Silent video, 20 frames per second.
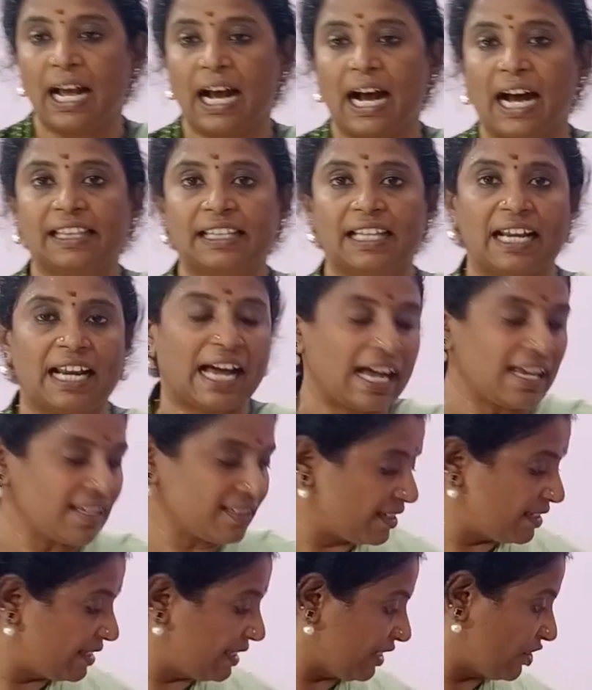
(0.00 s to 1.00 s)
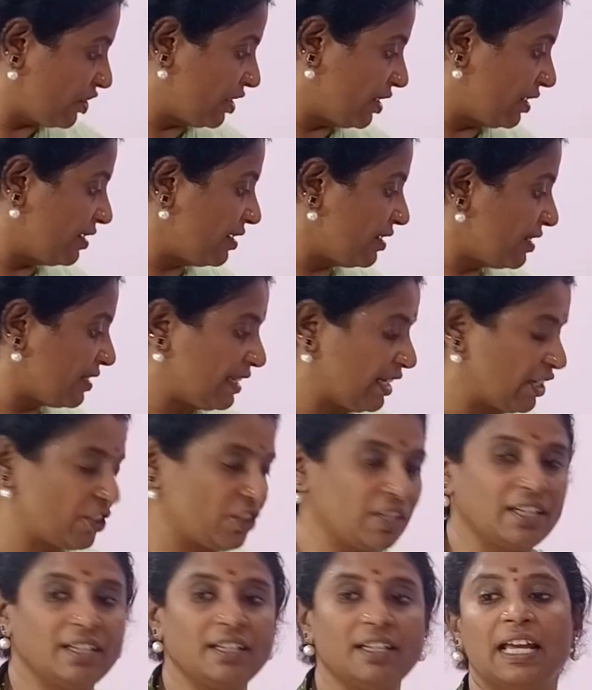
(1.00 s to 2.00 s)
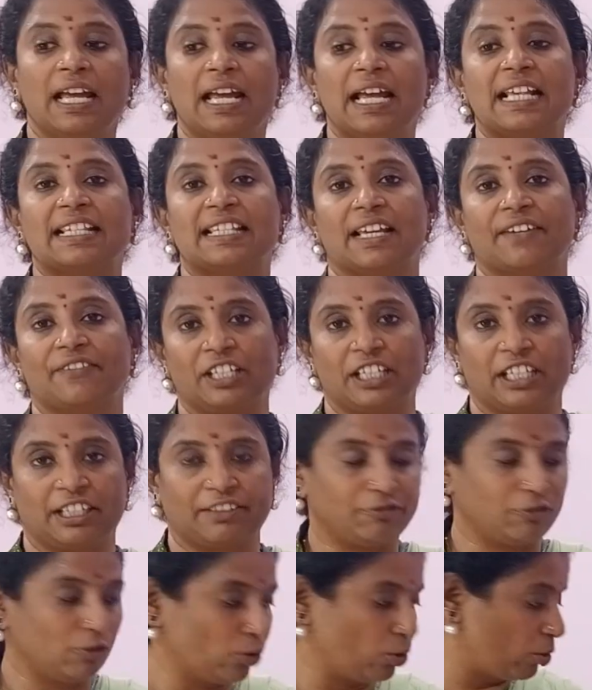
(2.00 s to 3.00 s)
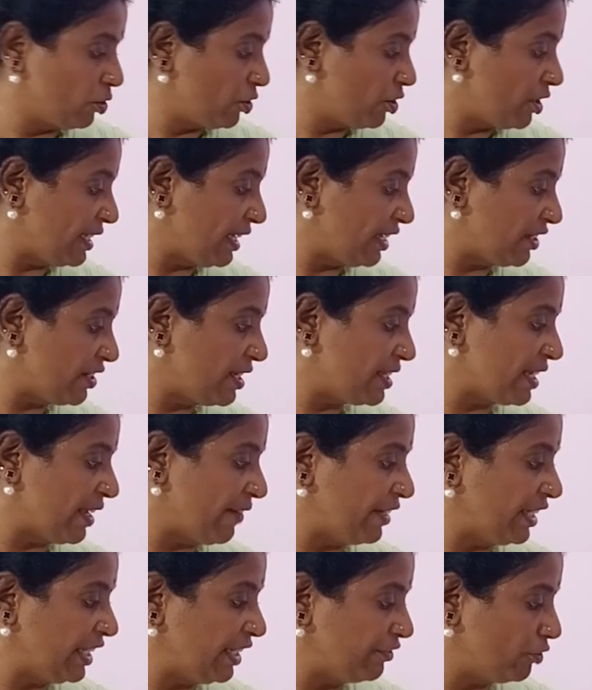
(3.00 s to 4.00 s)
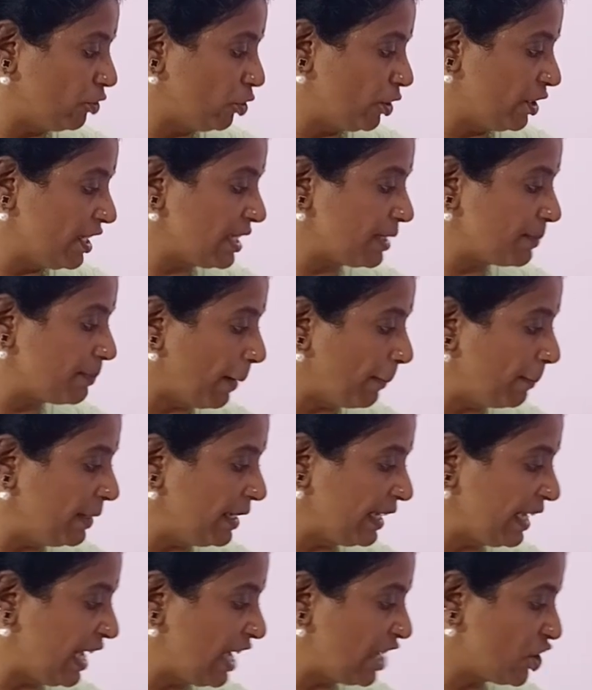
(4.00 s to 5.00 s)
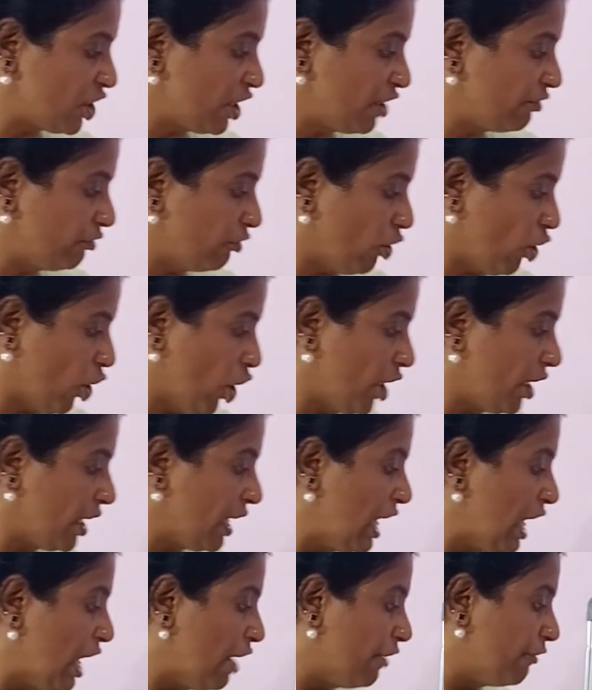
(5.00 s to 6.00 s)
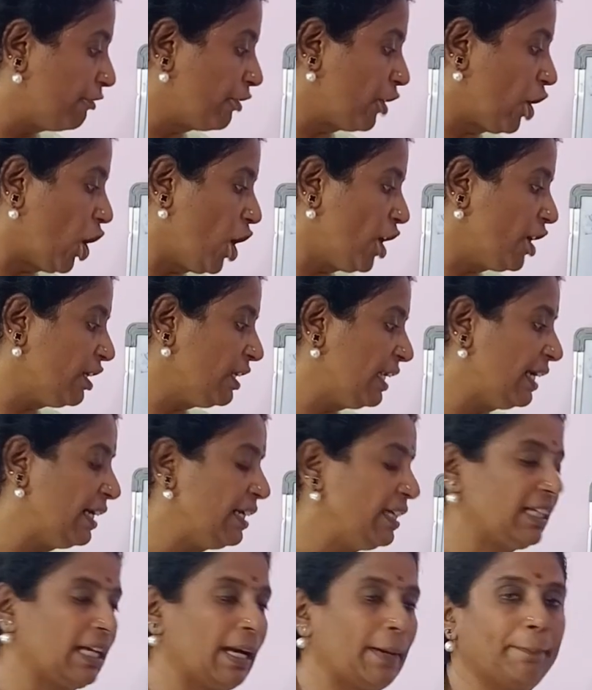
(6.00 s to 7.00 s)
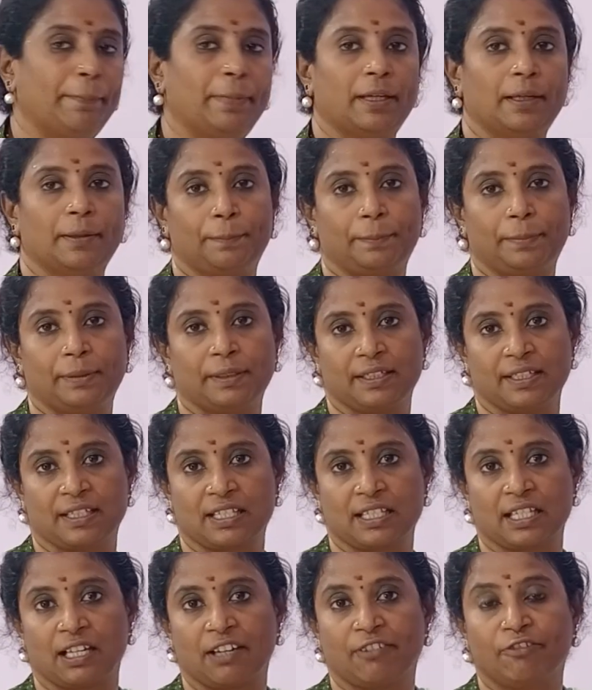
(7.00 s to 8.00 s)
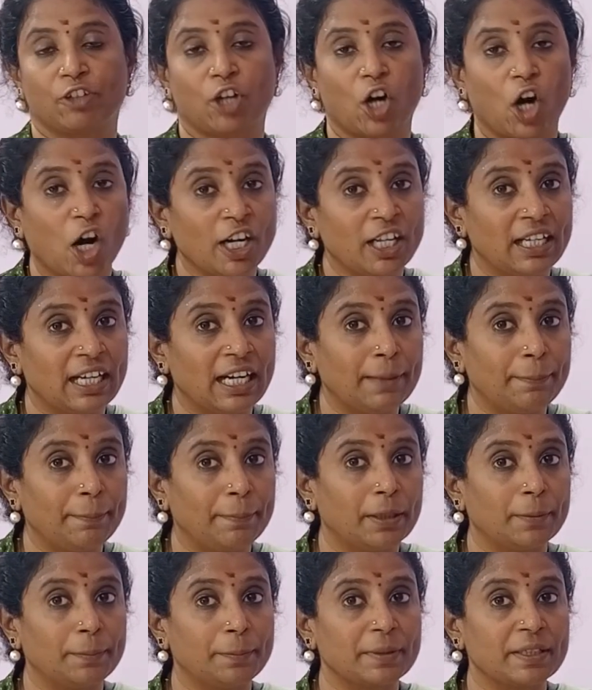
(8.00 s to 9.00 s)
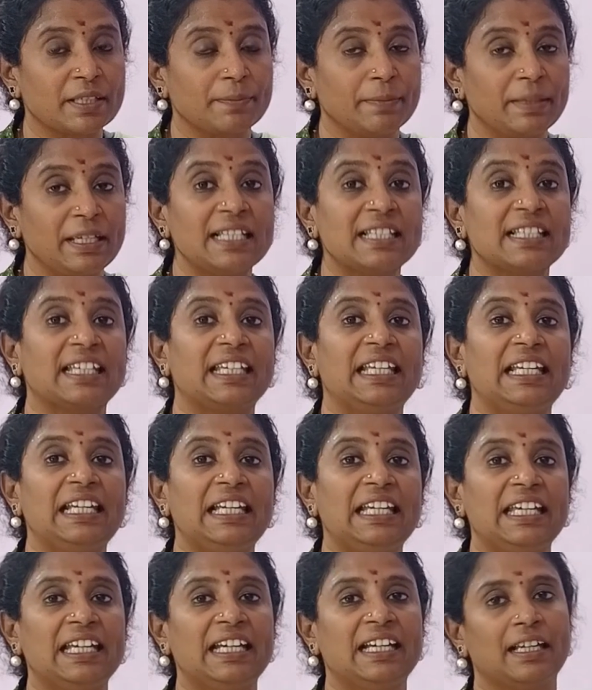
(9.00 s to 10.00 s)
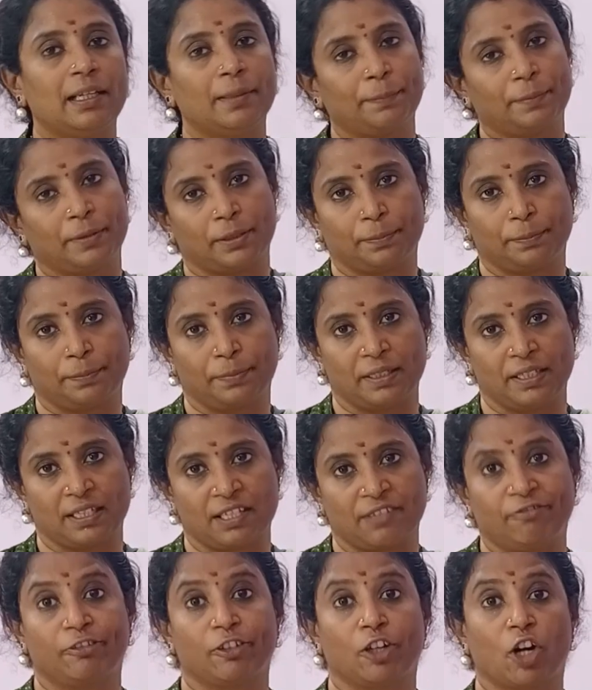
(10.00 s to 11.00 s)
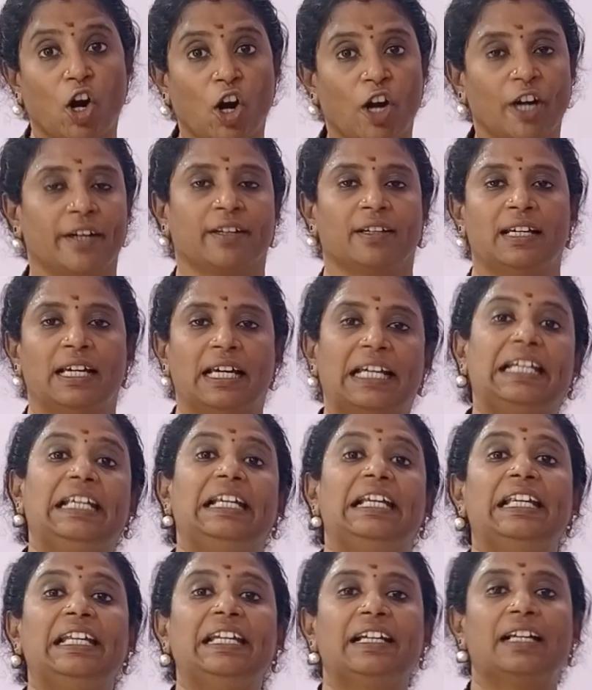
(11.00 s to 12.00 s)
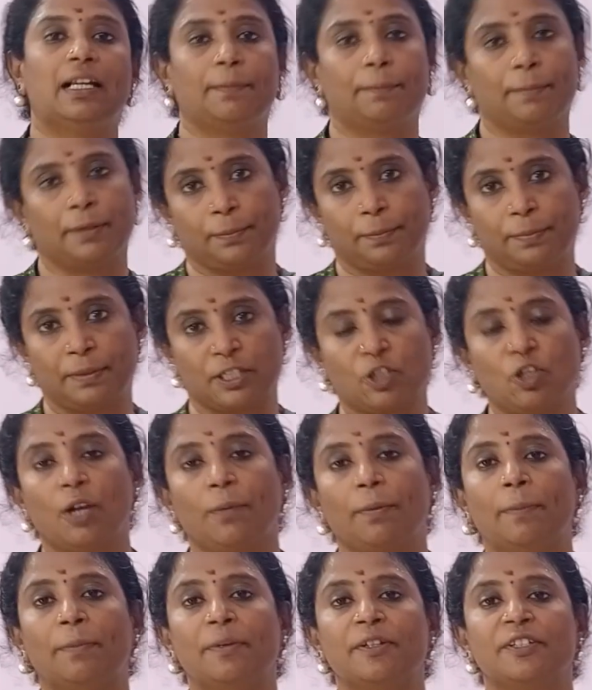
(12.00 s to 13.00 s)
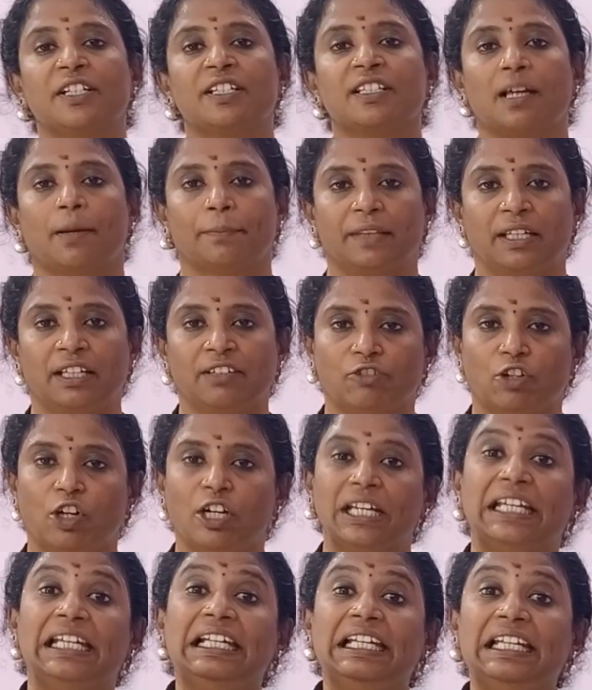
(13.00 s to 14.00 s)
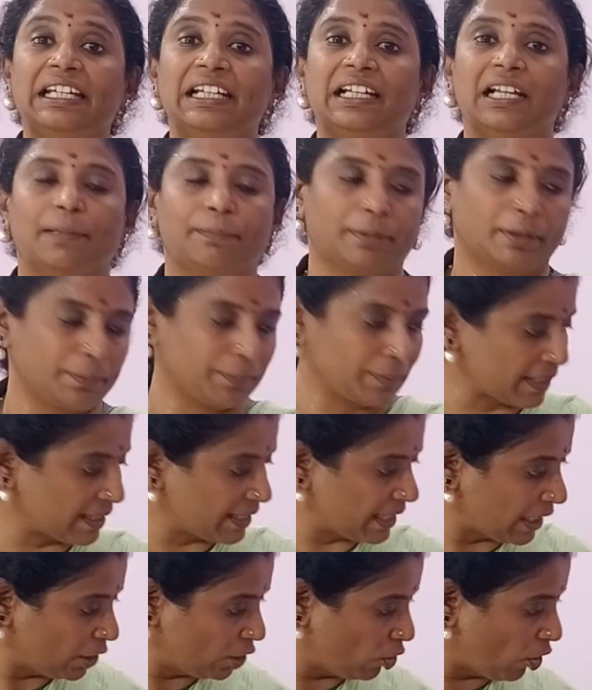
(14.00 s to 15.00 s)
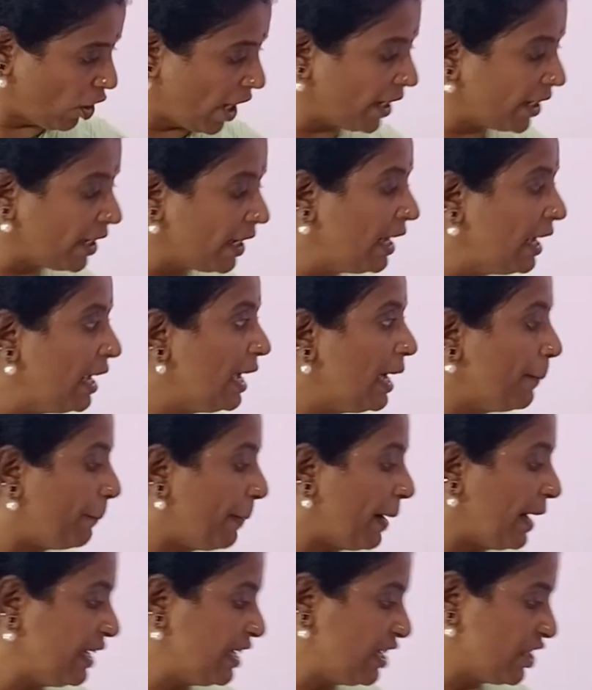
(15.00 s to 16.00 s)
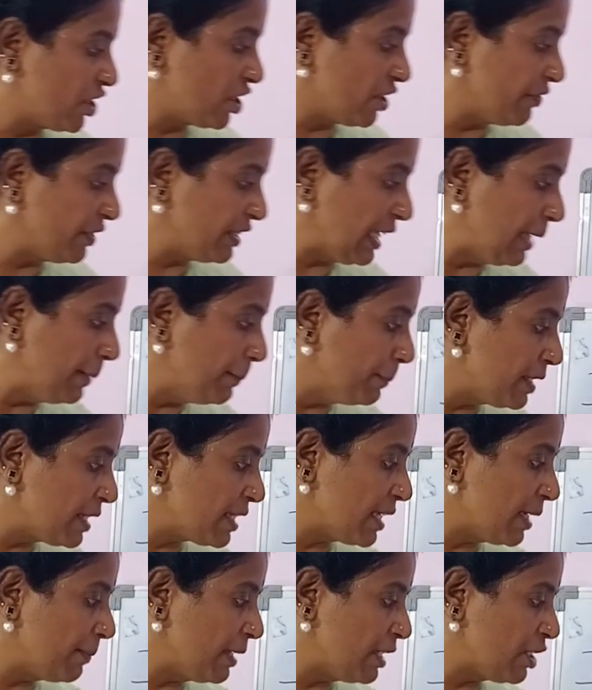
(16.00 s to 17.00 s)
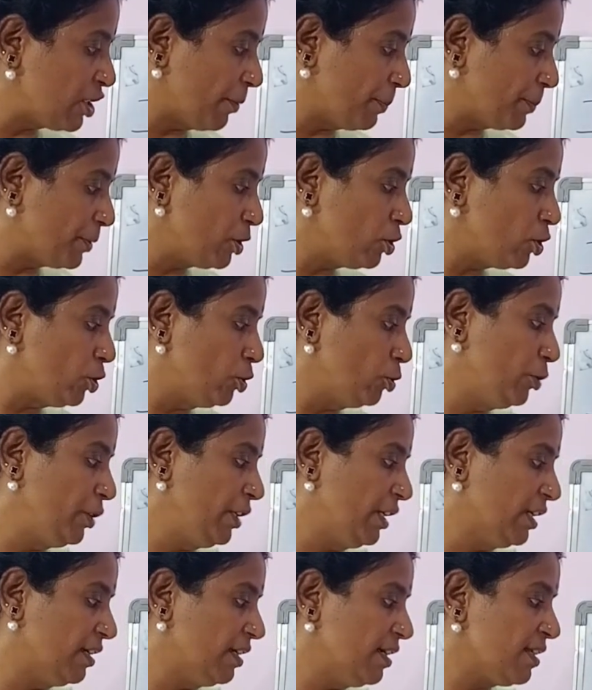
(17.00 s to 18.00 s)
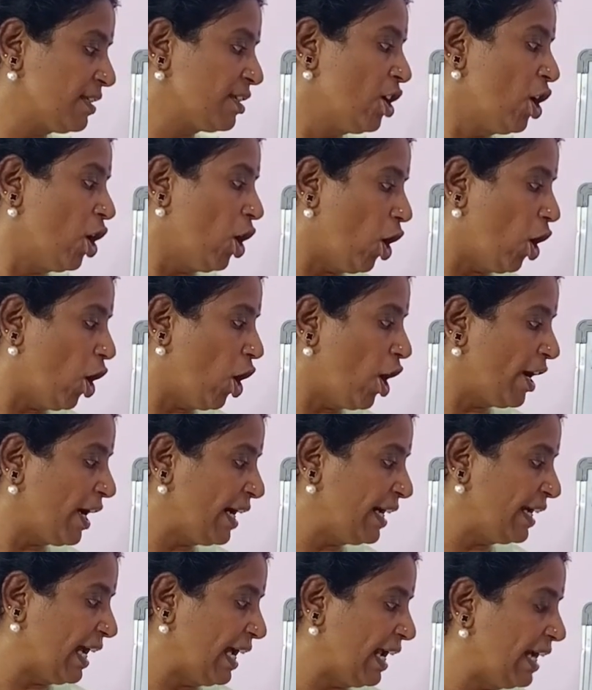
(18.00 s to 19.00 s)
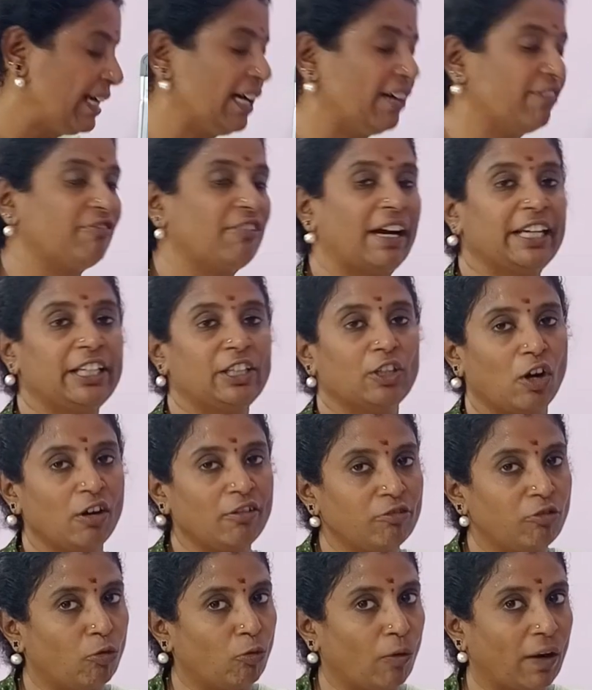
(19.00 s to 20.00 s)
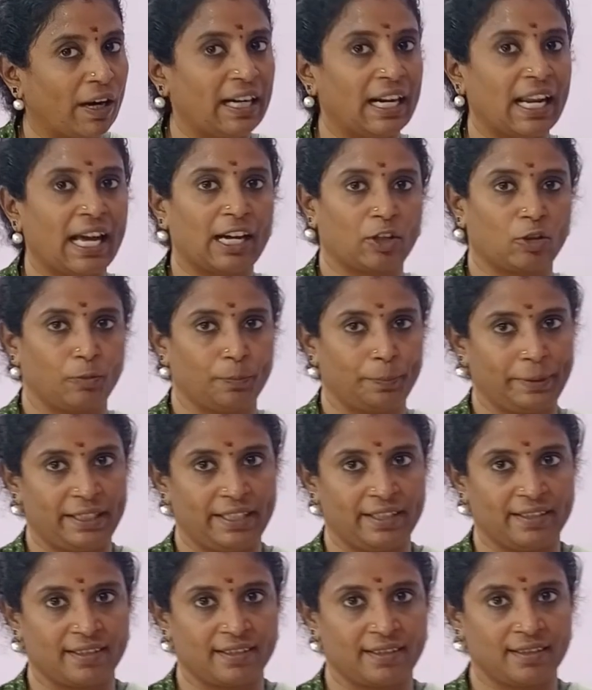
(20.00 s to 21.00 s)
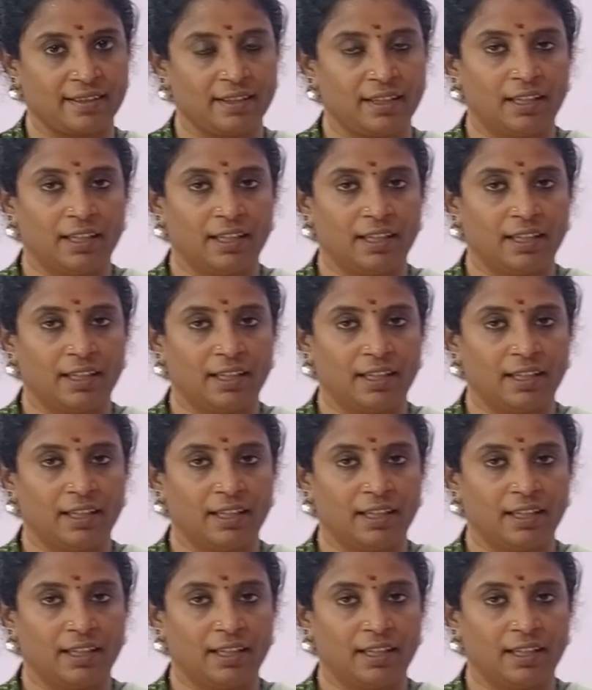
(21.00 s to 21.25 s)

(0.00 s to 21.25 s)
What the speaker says: And the last section is section 74. So section 74 is publication for fraudulent purpose. Fraudulent purpose means illegal purpose, fraud, illegal purpose. You are publishing something for illegal purpose. Then you are punished with imprisonment up to 2 years or and a fine of 1 lakh rupees.